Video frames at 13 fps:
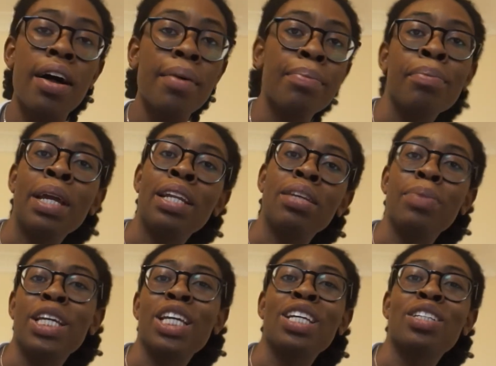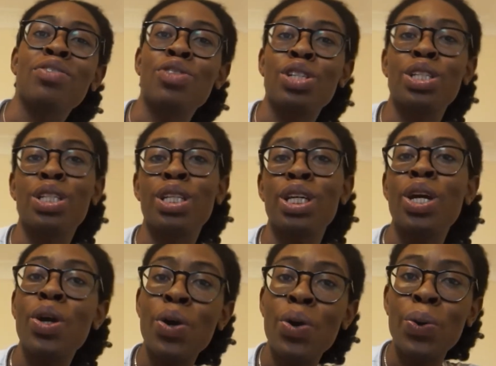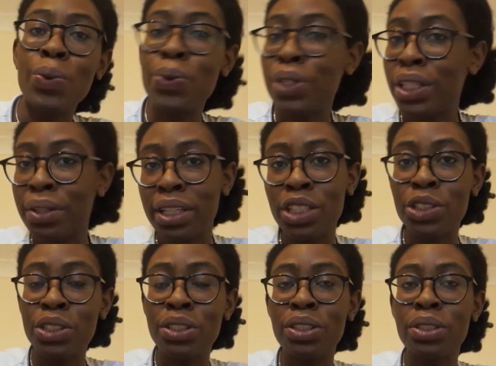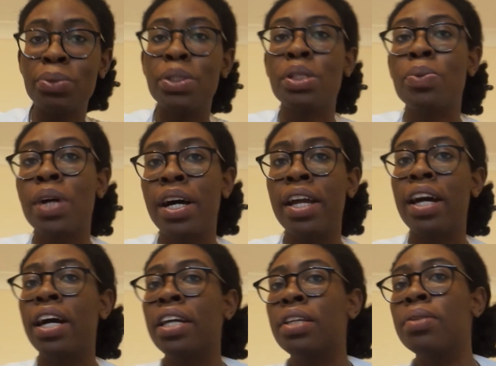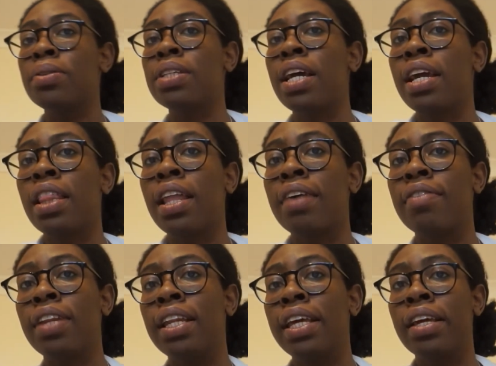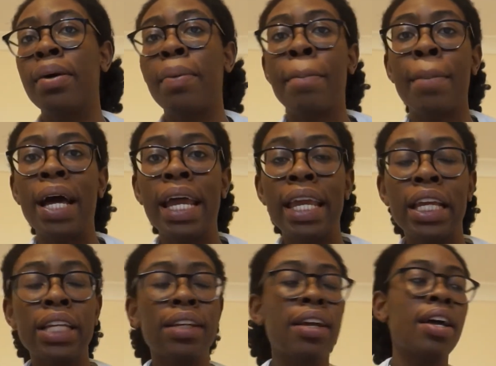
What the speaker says: mainly because of just audio issues, which is why I use a lavalier mic.